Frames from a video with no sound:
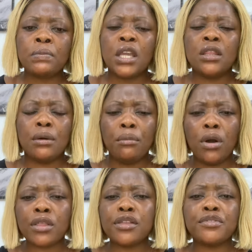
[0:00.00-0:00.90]
In the
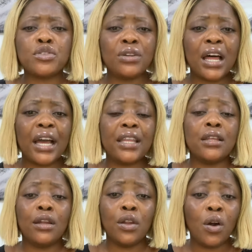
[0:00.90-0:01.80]
month of July, the
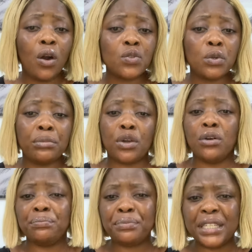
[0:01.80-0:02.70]
Lord will be
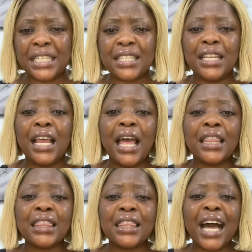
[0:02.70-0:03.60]
completing
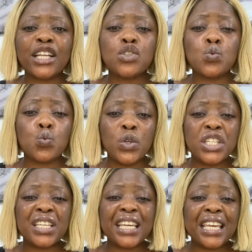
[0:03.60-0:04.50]
that
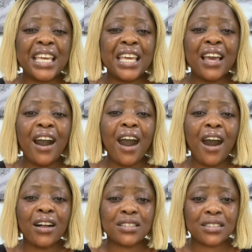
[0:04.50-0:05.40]
which he
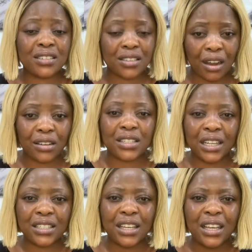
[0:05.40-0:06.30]
has
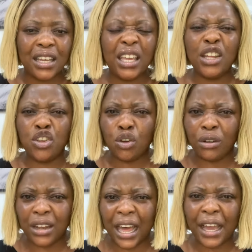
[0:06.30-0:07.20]
started in your
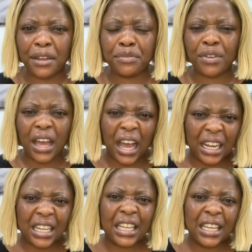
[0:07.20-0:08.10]
life
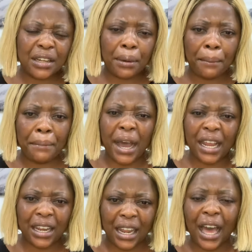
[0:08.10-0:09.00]
and in
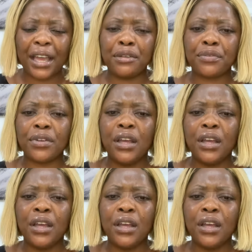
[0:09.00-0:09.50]
my life.